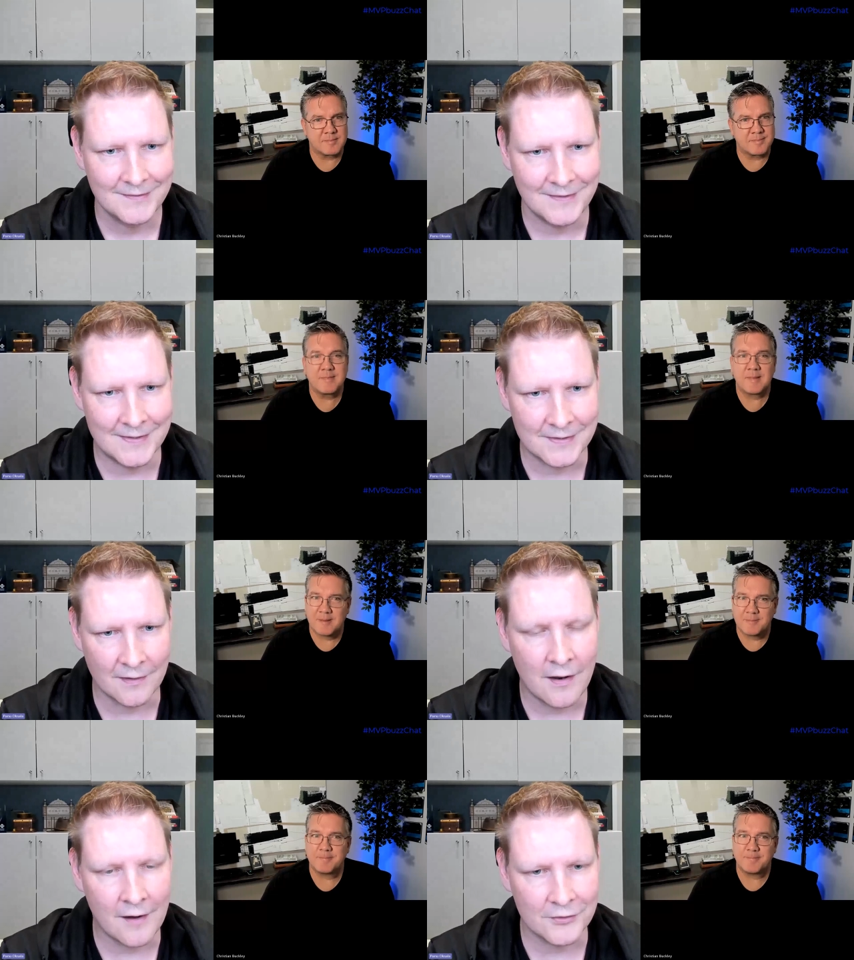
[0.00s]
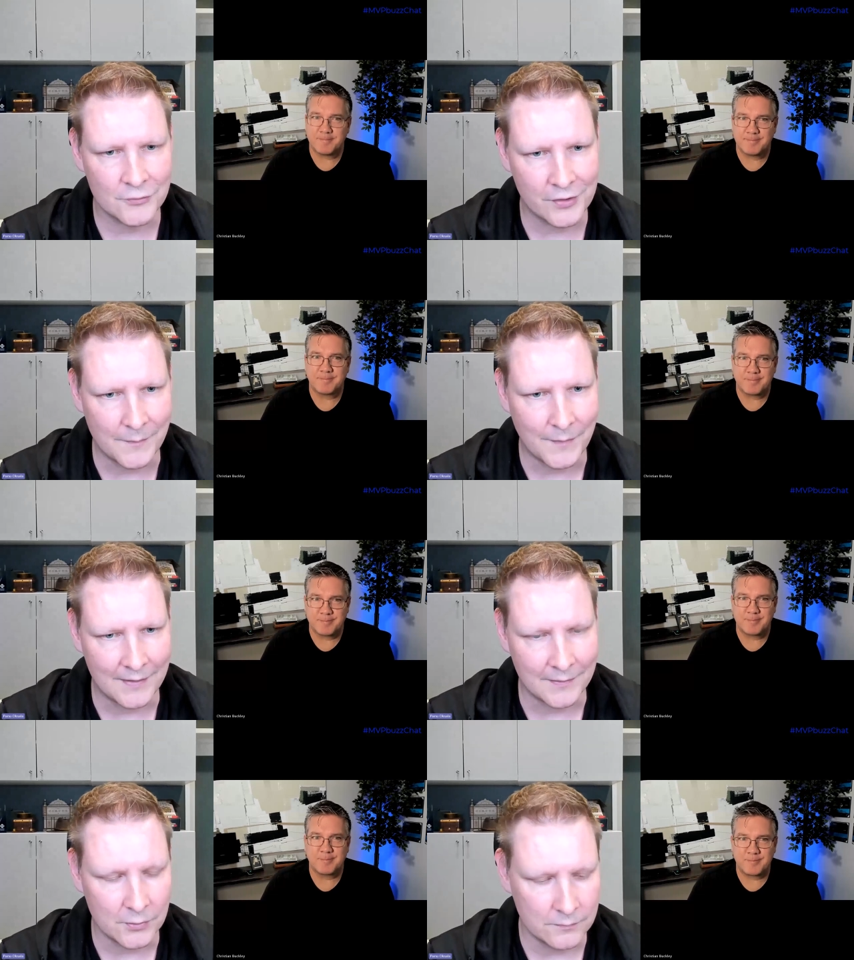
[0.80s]
Speaker 1: it's a hard trip,
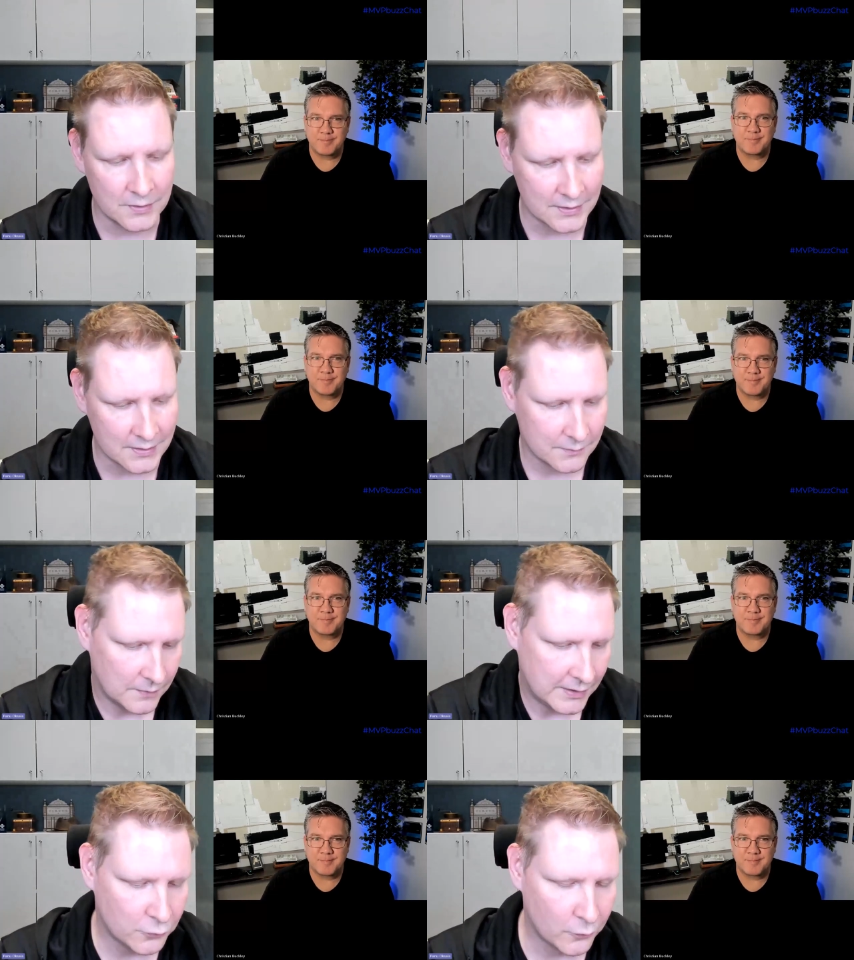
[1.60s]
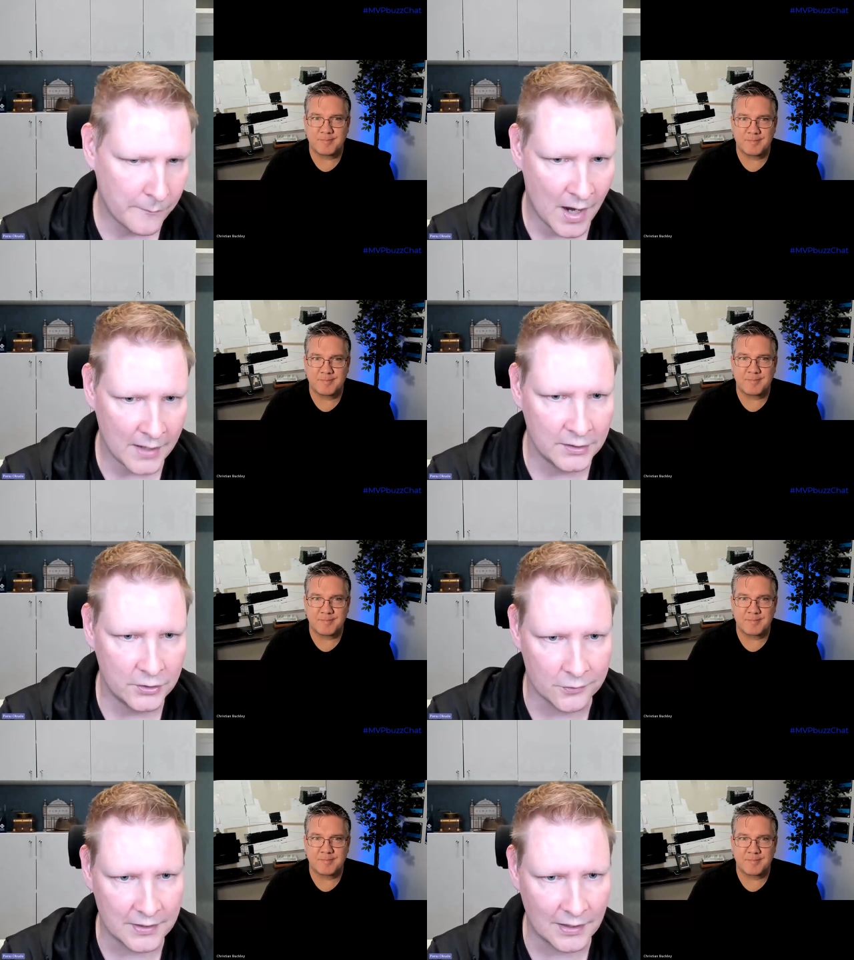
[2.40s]
and you just need to remind
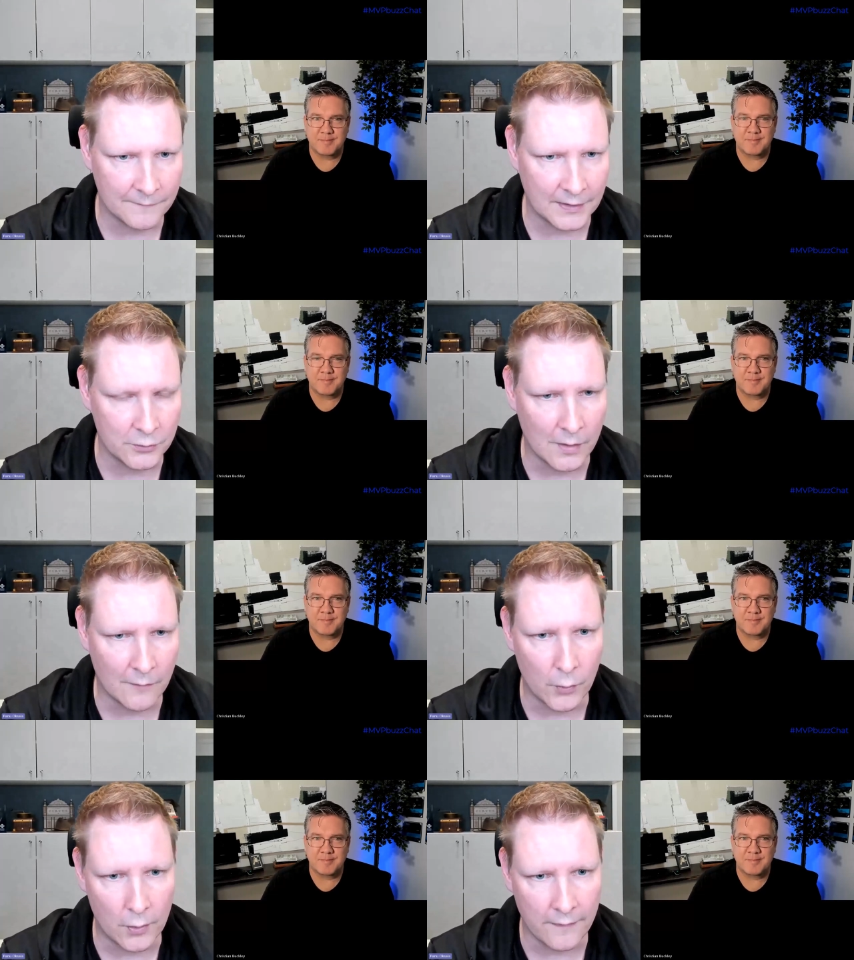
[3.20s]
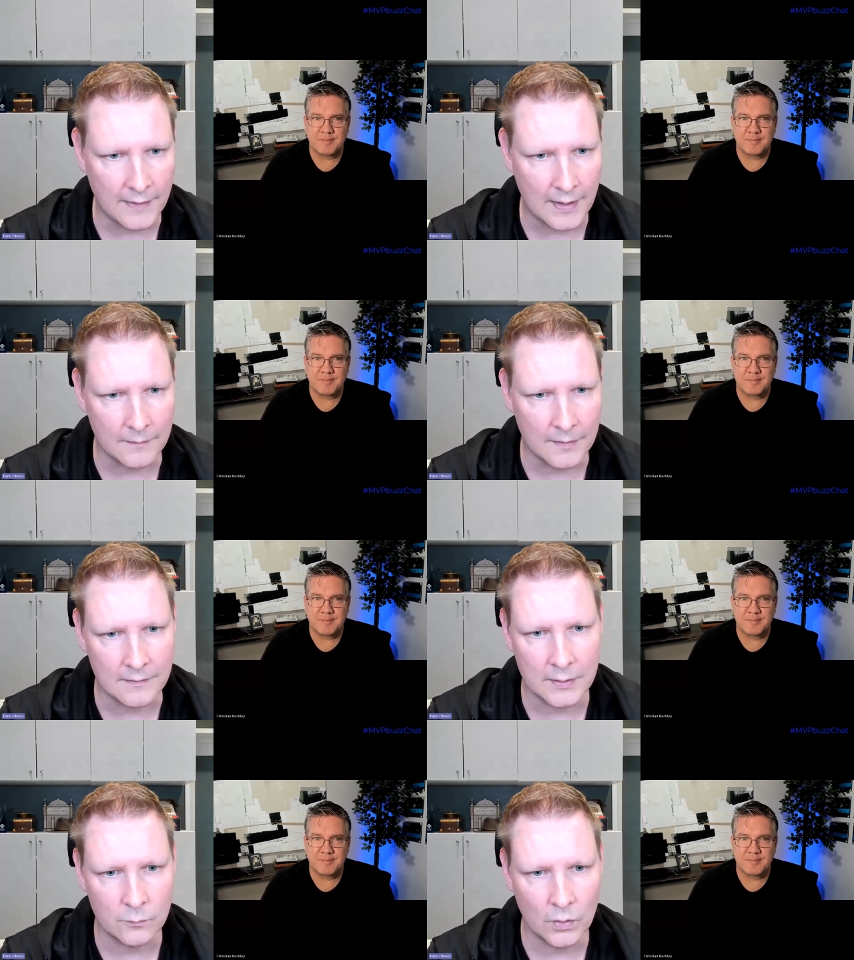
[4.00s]
yourself that you are worth it, and,
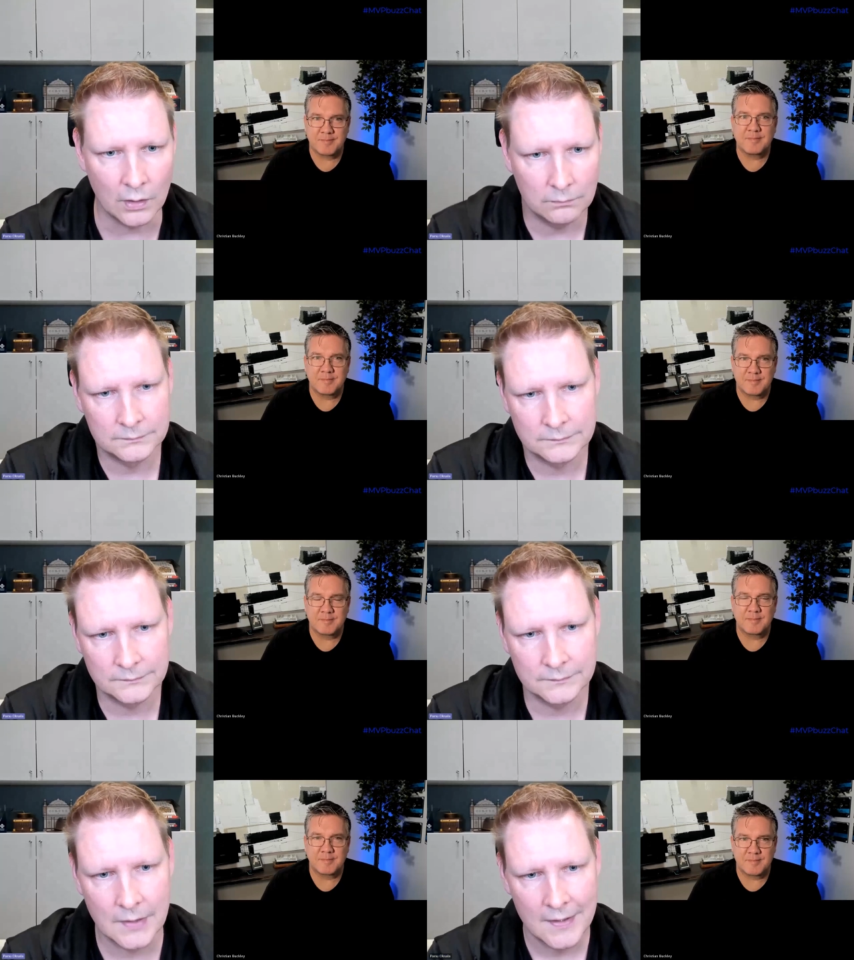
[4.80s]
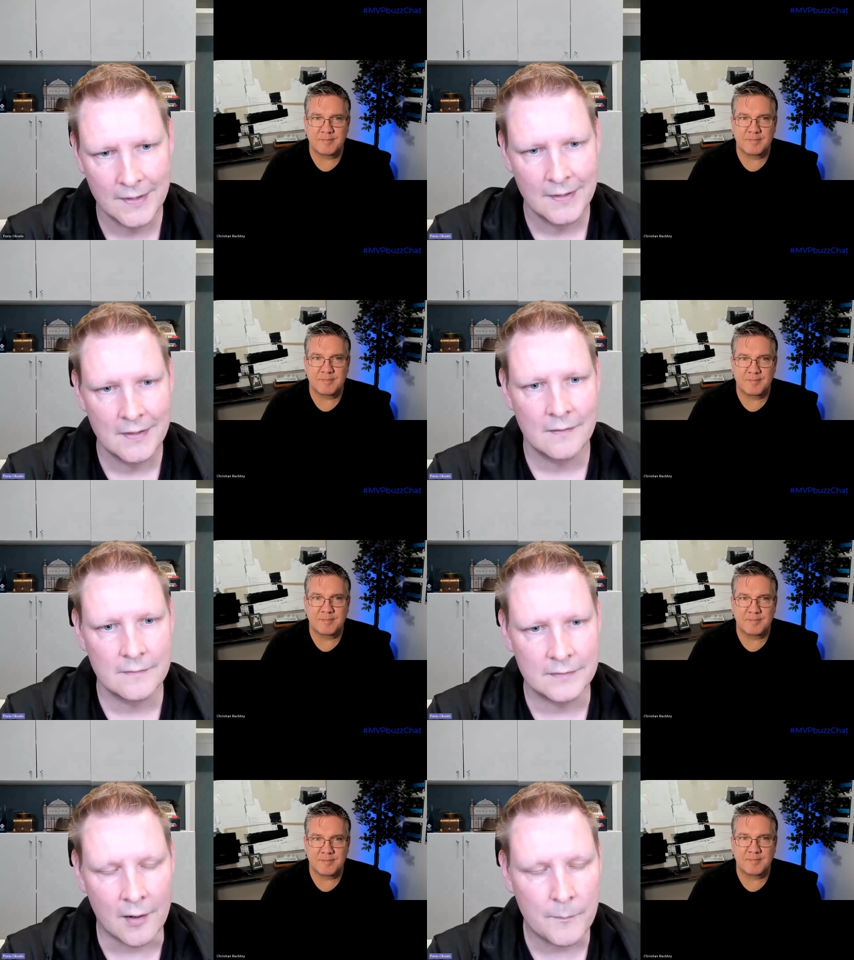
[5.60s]
and it will.
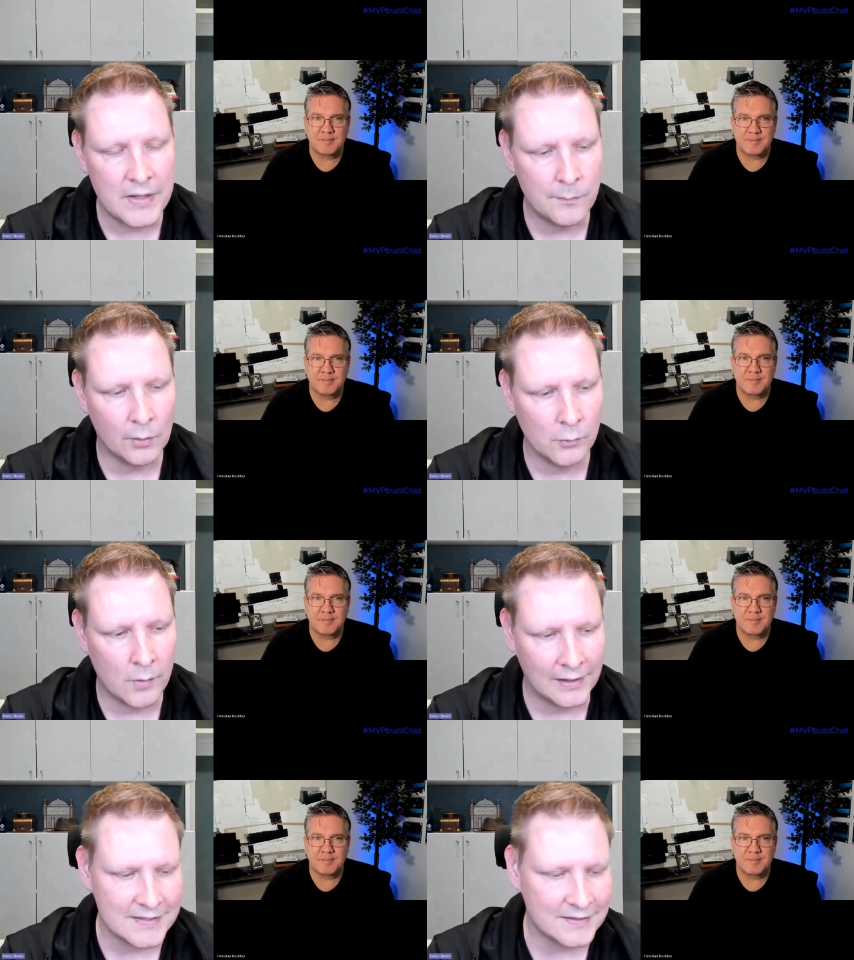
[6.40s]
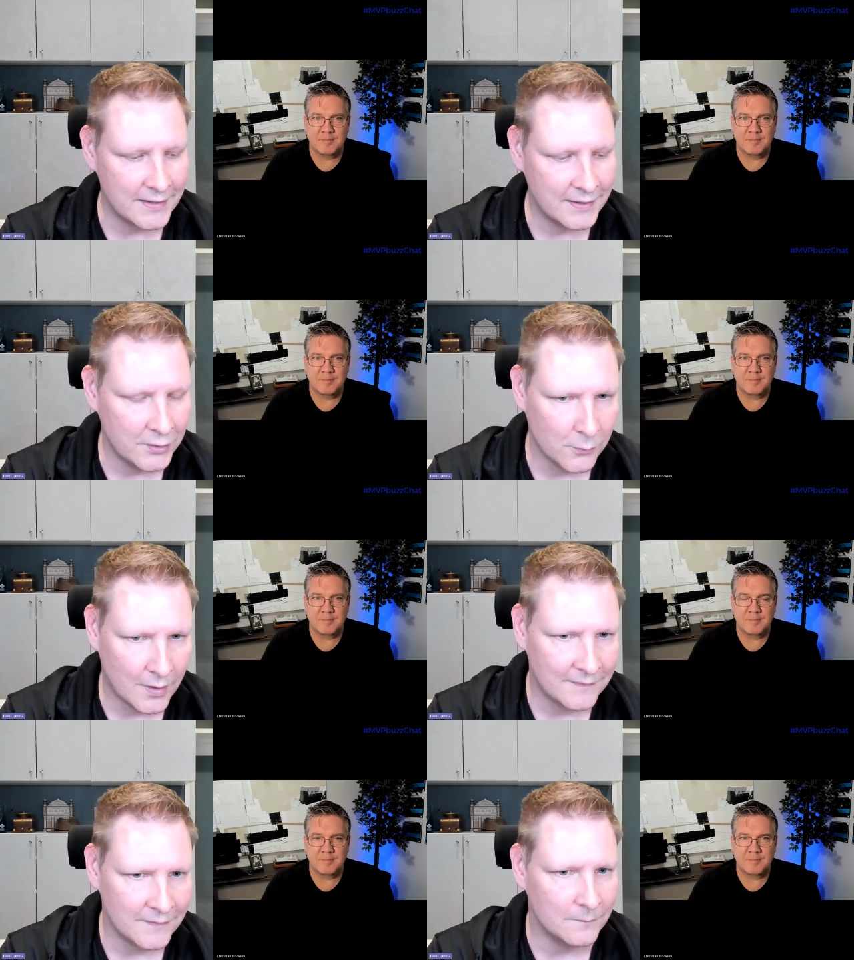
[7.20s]
There are people who are listening to you,
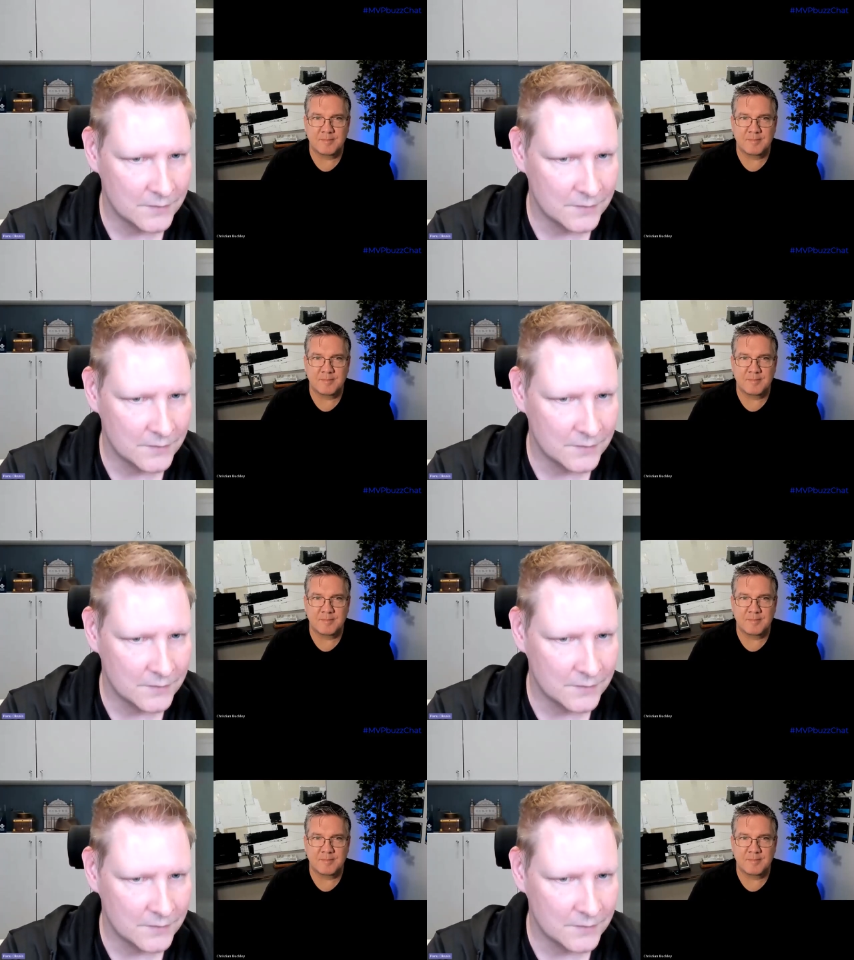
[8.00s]
and